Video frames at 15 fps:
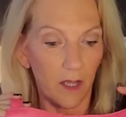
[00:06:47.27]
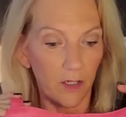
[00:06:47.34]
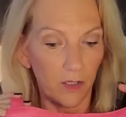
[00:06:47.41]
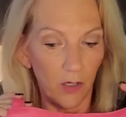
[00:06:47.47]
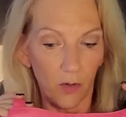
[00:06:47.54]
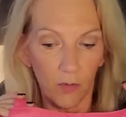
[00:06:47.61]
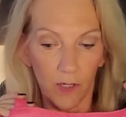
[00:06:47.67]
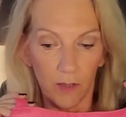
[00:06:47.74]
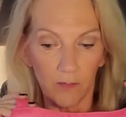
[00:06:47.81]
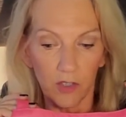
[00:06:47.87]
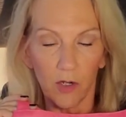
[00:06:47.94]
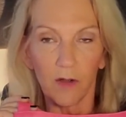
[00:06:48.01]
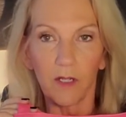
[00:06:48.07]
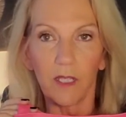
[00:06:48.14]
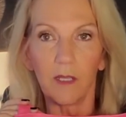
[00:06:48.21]
know what I'm
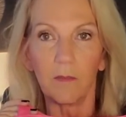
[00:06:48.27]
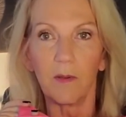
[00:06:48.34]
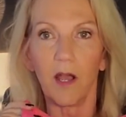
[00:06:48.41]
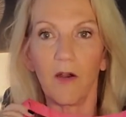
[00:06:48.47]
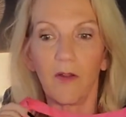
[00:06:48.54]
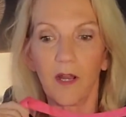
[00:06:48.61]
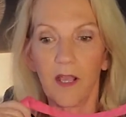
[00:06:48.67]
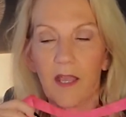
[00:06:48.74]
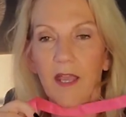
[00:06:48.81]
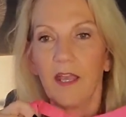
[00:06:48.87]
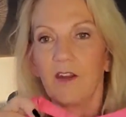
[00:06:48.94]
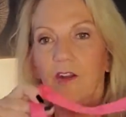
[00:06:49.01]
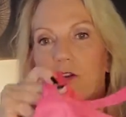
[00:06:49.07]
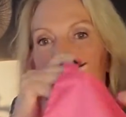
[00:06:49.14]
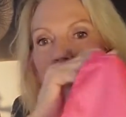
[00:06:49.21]
talking about. And
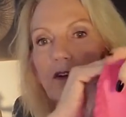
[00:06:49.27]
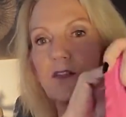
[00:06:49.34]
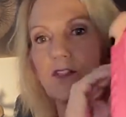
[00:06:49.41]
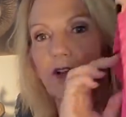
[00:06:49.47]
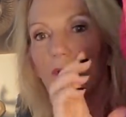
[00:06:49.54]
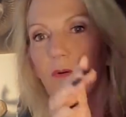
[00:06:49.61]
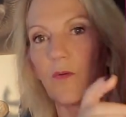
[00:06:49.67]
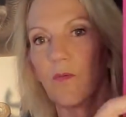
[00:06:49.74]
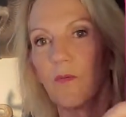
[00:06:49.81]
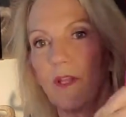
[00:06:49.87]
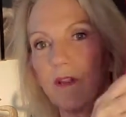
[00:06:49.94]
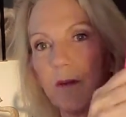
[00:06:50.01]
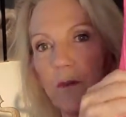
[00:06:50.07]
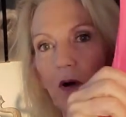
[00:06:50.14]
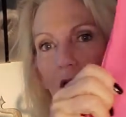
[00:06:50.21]
it also, in
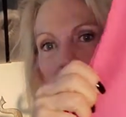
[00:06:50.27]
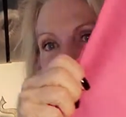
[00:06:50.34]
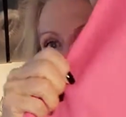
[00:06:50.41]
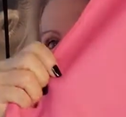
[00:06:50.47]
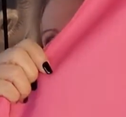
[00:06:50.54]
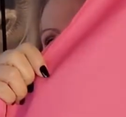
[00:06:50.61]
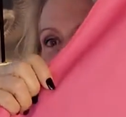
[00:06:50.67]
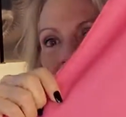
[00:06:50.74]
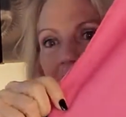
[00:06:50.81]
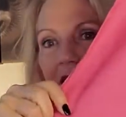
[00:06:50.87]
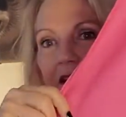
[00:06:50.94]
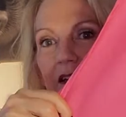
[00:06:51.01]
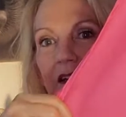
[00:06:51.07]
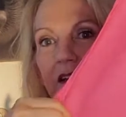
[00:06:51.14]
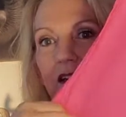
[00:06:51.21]
the pockets,
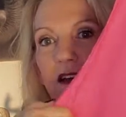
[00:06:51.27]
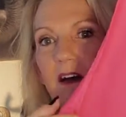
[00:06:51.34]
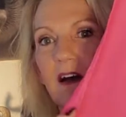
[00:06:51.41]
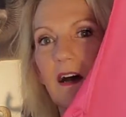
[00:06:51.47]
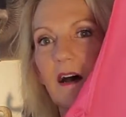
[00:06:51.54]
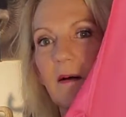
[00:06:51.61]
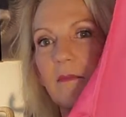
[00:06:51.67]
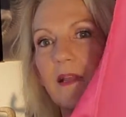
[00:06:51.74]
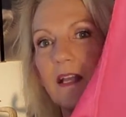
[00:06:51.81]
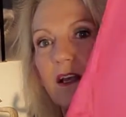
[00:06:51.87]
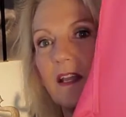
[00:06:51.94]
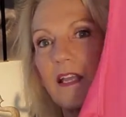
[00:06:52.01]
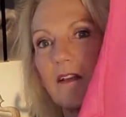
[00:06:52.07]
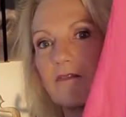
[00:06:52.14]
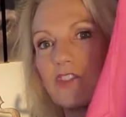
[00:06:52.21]

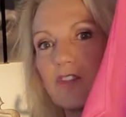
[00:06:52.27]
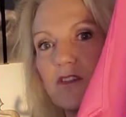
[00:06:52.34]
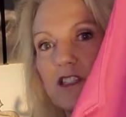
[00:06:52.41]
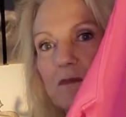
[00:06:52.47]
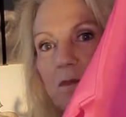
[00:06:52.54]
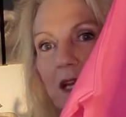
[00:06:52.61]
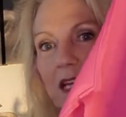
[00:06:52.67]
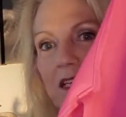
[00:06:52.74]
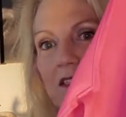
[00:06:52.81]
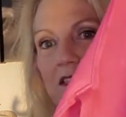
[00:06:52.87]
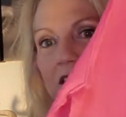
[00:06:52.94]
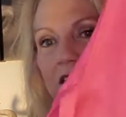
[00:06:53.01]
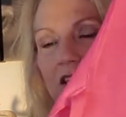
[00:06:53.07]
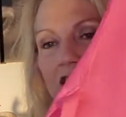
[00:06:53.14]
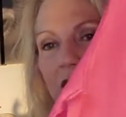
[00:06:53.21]
gives you space
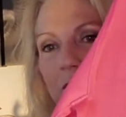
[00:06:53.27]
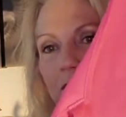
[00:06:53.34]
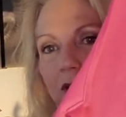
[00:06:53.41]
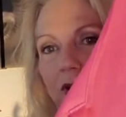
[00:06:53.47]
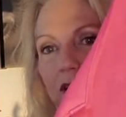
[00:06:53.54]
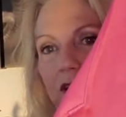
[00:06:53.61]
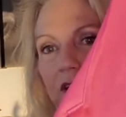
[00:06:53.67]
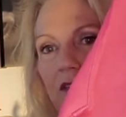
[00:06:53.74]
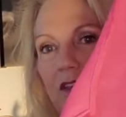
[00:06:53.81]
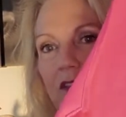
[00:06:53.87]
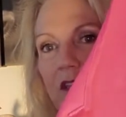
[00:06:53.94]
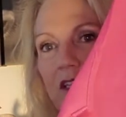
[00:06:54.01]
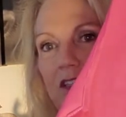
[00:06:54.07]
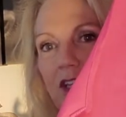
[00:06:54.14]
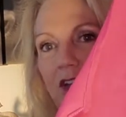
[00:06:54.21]
to put the
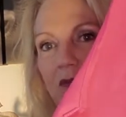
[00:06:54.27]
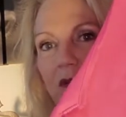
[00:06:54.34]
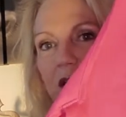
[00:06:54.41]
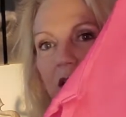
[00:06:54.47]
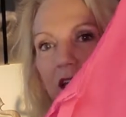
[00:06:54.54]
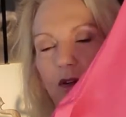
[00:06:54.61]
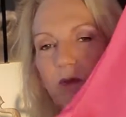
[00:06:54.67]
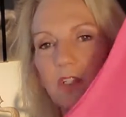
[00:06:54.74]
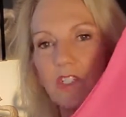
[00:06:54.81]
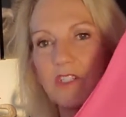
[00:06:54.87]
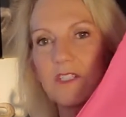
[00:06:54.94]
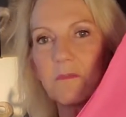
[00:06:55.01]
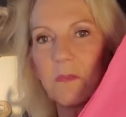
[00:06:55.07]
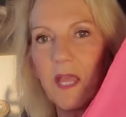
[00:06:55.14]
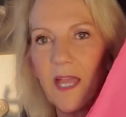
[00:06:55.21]
things that you need, which
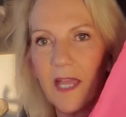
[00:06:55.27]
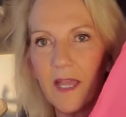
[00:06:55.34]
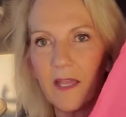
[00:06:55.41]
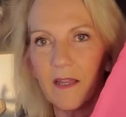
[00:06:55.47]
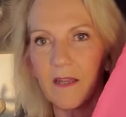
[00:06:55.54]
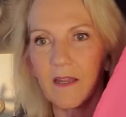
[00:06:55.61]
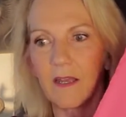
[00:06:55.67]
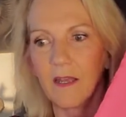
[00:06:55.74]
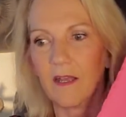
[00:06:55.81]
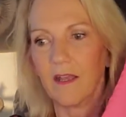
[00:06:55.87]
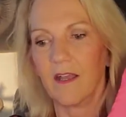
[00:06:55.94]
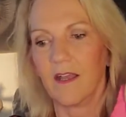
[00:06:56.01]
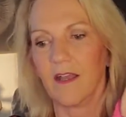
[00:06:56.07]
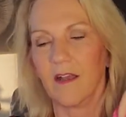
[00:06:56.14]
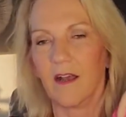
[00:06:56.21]
is pen,
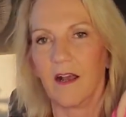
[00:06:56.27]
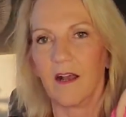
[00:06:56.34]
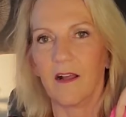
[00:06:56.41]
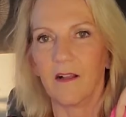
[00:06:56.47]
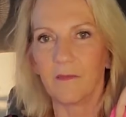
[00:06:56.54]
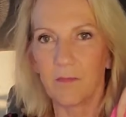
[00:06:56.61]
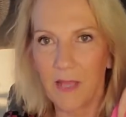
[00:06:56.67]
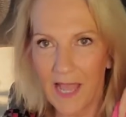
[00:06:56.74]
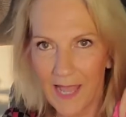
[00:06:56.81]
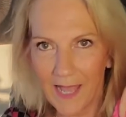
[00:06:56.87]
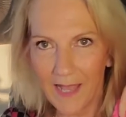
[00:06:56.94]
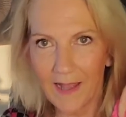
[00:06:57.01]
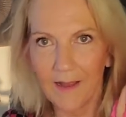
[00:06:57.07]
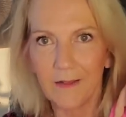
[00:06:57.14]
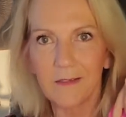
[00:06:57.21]

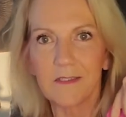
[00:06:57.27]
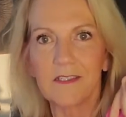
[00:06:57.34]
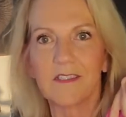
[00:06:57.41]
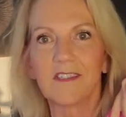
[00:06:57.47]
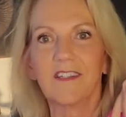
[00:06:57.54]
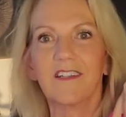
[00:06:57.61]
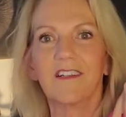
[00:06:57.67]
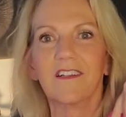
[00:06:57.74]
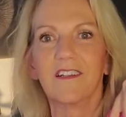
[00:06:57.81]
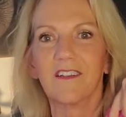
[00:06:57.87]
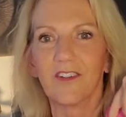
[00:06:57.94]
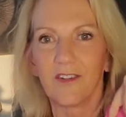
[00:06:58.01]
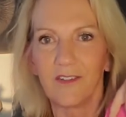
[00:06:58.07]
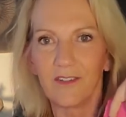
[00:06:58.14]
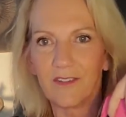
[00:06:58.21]
pads, little